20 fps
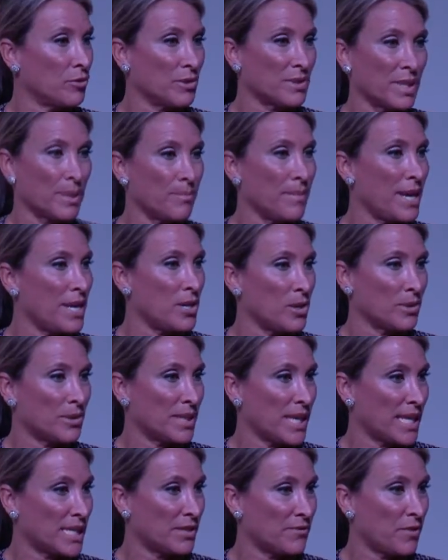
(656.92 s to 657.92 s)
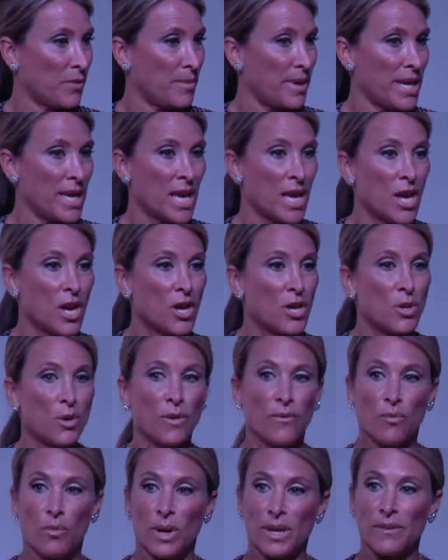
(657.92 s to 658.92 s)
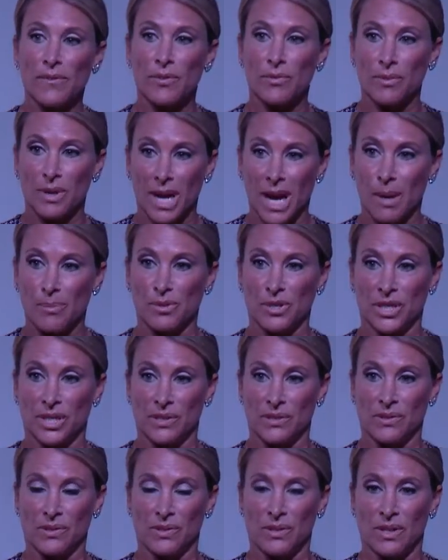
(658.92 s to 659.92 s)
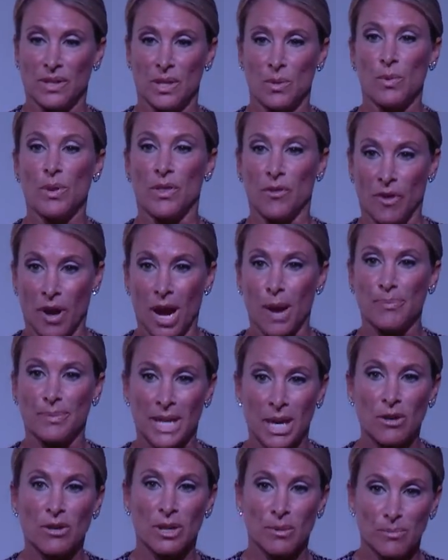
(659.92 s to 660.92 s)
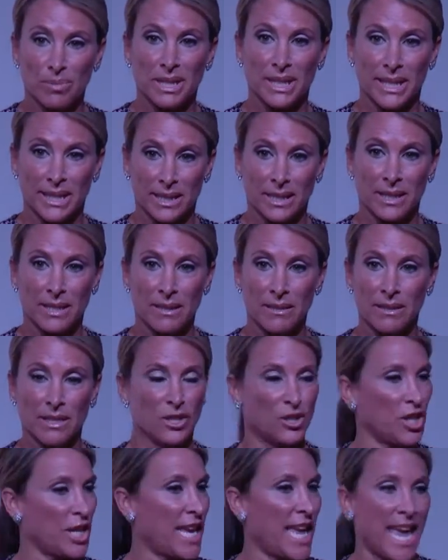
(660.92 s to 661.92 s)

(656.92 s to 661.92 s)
rules that made no sense for me. You have one of 3 options. You either opt out completely, because you